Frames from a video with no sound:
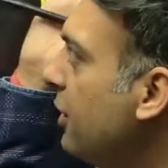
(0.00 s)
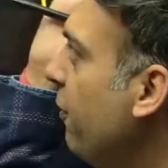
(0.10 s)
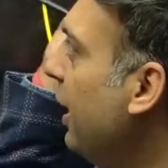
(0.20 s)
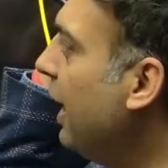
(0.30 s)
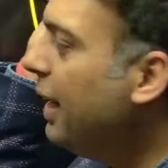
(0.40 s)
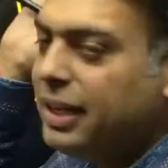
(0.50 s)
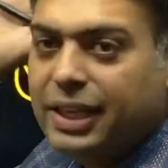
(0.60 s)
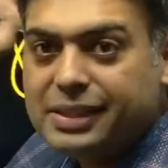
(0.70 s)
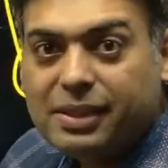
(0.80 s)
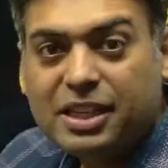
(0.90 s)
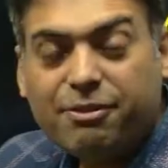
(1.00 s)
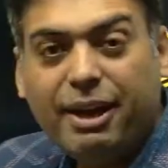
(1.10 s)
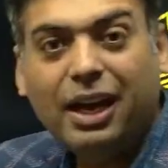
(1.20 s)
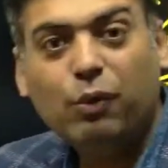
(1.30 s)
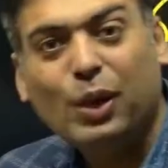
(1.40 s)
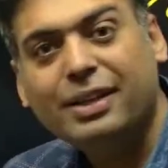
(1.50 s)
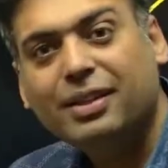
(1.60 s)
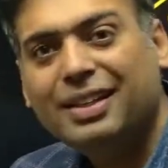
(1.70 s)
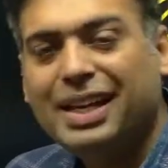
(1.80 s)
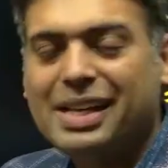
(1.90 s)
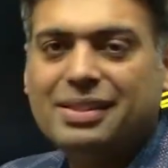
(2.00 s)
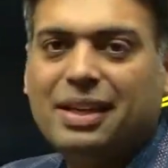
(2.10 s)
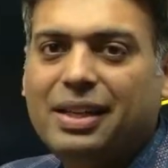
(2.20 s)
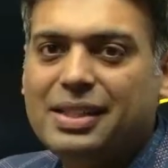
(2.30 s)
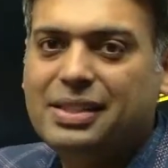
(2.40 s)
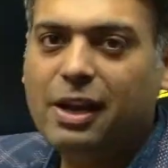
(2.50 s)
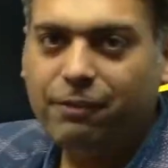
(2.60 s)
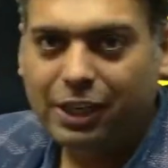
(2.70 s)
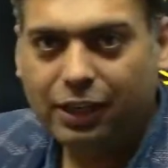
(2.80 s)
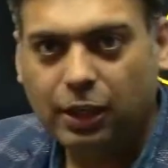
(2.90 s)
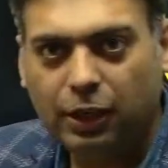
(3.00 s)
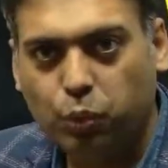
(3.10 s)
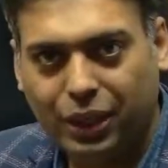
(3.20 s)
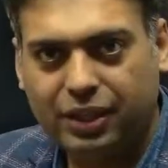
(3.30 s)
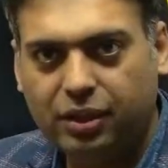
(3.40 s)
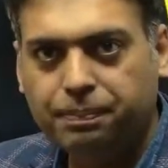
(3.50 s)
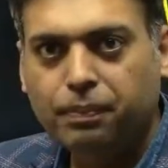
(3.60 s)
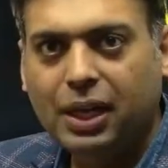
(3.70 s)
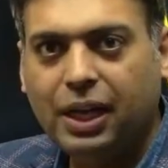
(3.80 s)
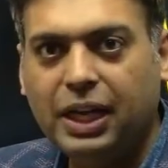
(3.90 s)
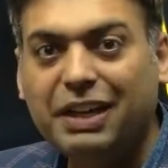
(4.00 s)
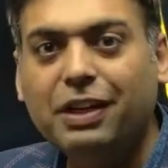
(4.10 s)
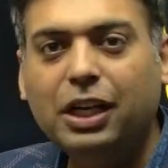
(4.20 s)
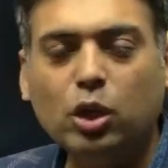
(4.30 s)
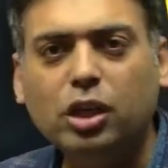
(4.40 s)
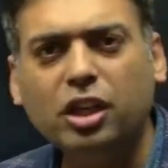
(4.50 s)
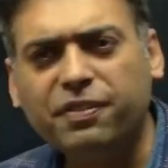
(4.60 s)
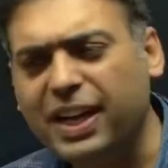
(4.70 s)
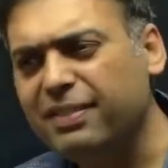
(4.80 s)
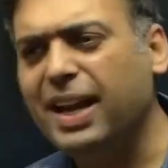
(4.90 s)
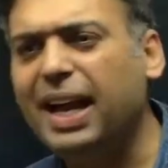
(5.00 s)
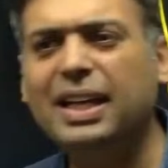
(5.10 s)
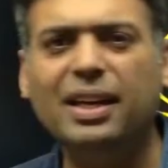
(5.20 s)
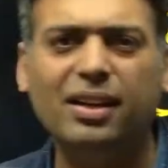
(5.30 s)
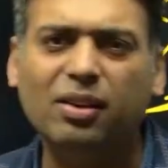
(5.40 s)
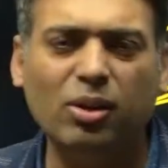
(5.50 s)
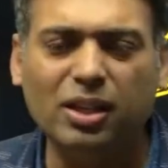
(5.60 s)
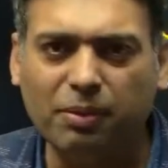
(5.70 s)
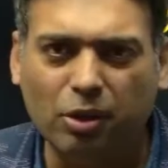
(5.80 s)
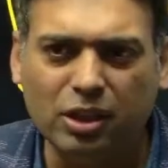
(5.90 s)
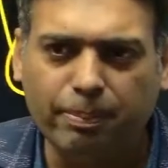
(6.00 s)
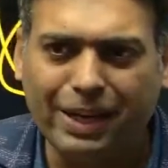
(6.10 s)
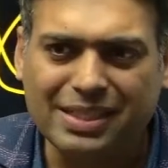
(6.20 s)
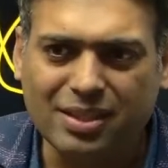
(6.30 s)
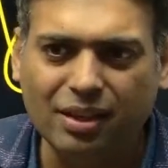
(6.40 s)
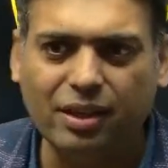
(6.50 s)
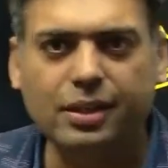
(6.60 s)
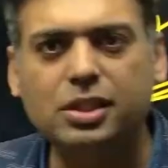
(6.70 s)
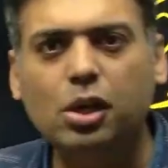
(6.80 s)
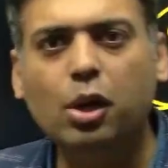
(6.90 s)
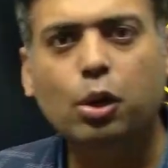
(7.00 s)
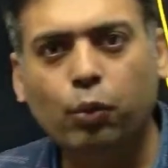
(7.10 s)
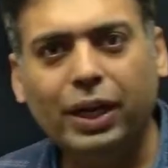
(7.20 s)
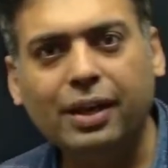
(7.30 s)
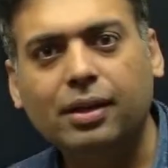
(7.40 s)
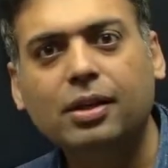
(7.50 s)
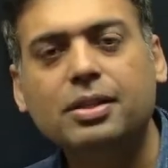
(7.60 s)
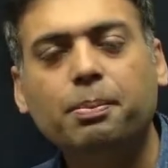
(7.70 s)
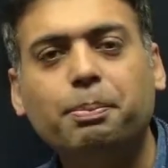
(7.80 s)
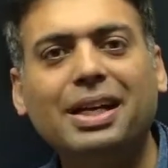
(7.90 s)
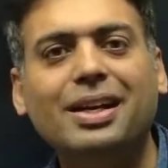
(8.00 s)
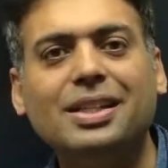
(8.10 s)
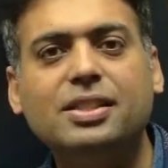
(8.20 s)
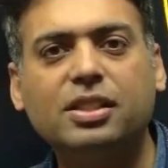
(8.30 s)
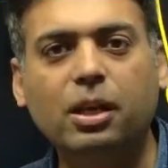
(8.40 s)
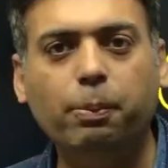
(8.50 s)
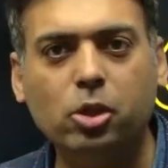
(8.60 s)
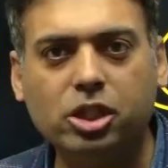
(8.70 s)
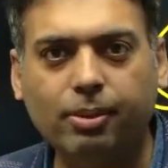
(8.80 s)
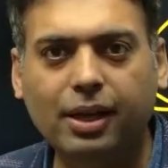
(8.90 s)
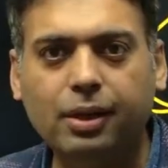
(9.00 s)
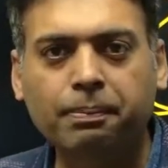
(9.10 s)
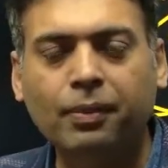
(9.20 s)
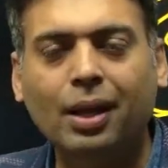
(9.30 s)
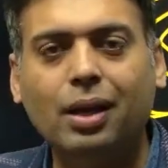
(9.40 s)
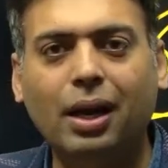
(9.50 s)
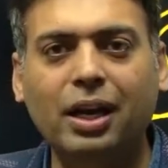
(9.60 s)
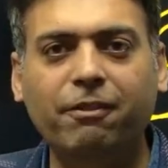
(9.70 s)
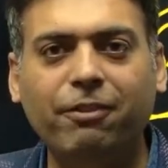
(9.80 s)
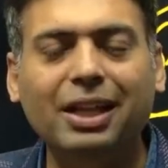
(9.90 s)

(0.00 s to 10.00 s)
So Finland, is Finland worth? Yes, it is definitely worth. Even in 2025, any year, all the best countries where PR is still possible, I